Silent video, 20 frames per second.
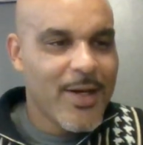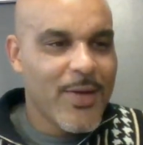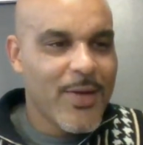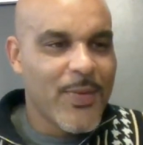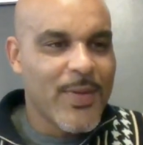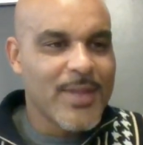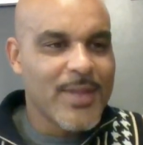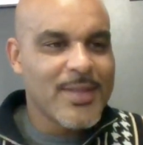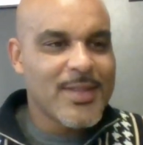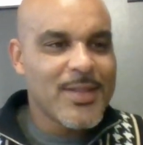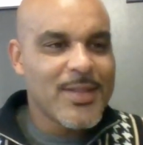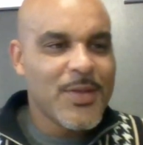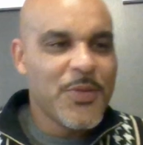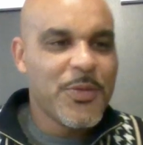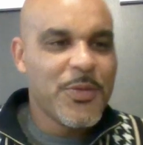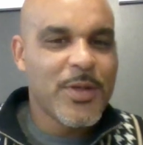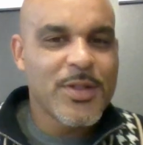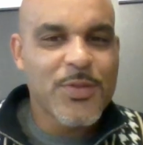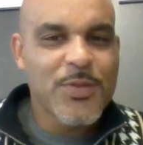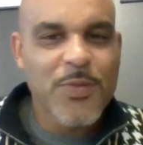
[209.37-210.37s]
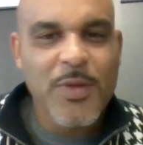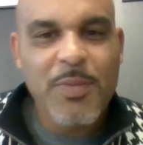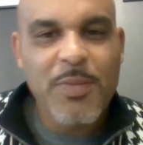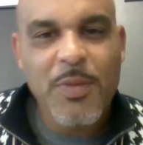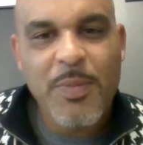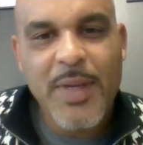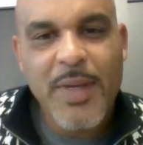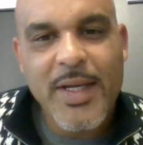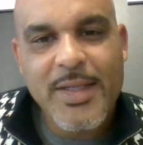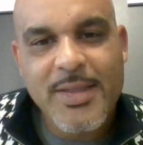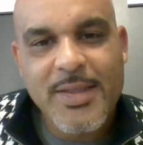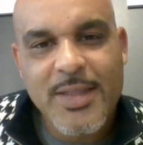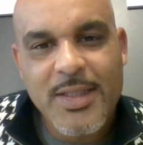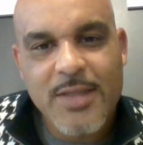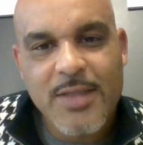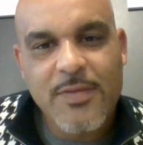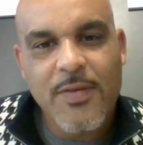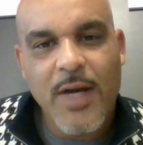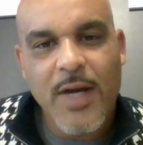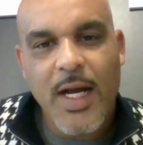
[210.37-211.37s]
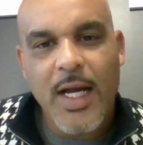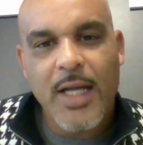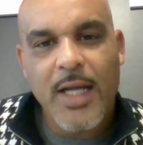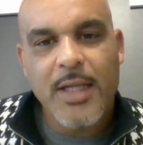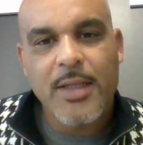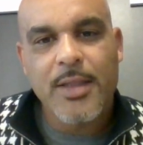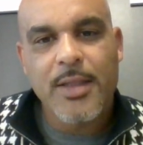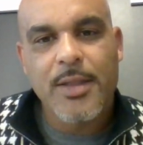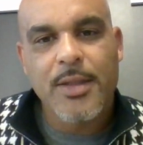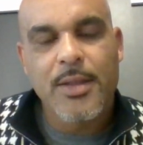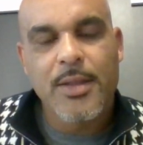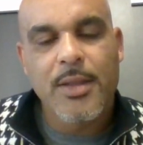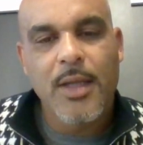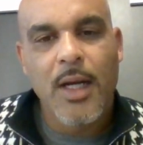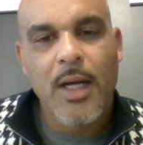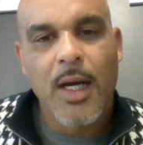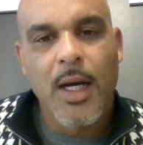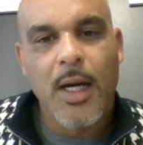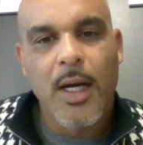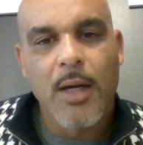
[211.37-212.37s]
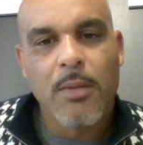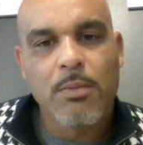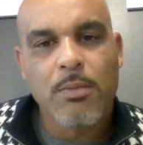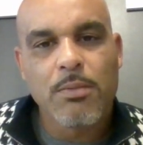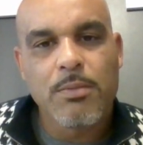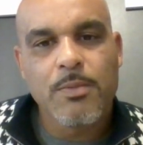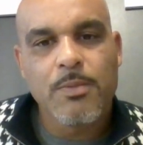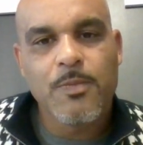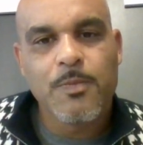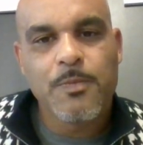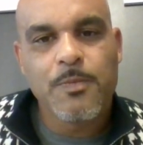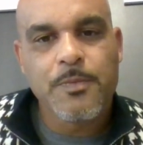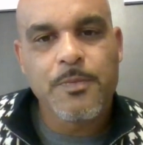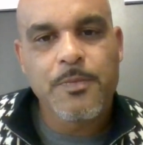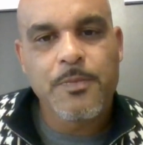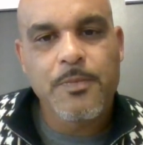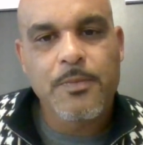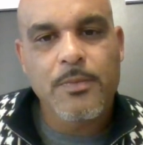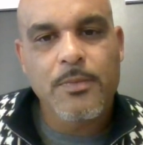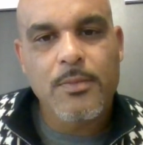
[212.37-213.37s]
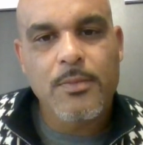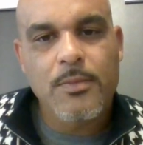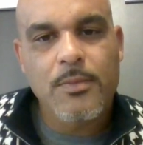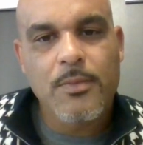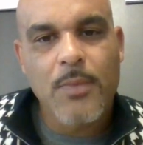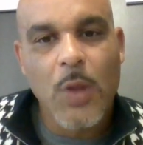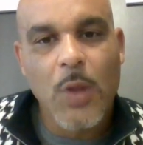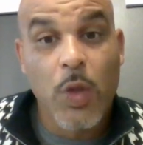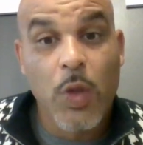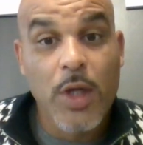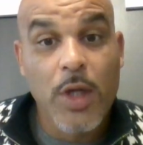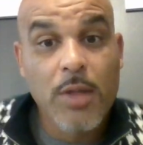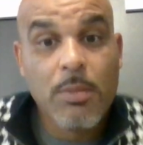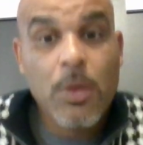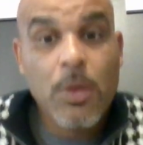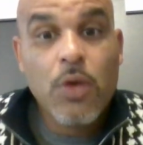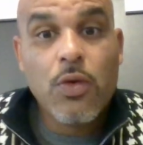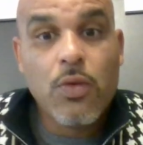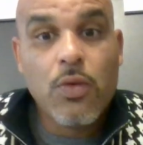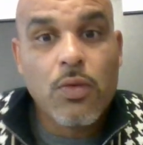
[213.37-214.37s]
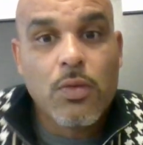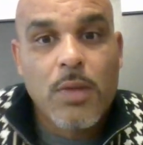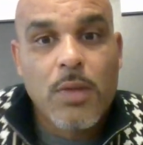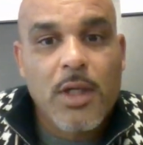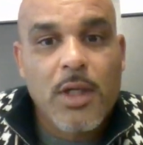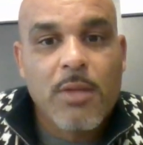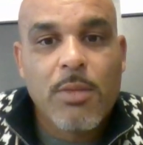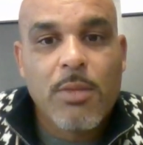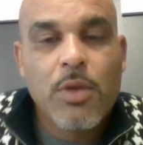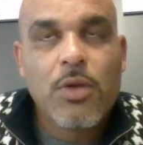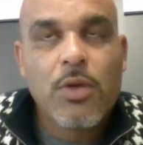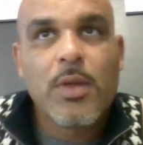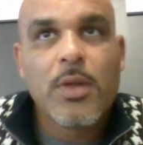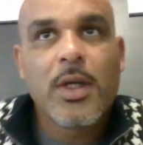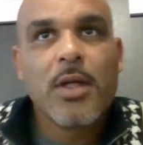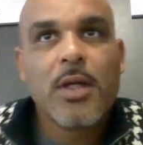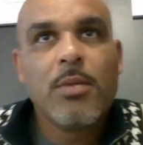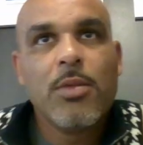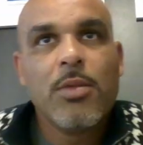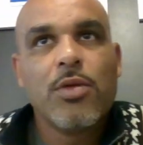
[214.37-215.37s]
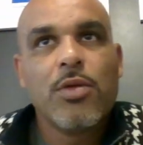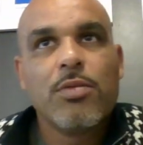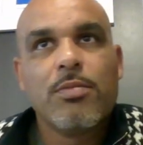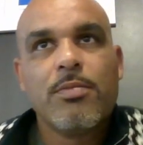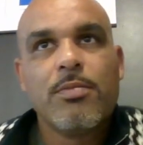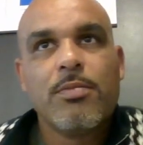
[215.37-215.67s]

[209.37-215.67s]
once Ripple pays this fine, we're gonna move.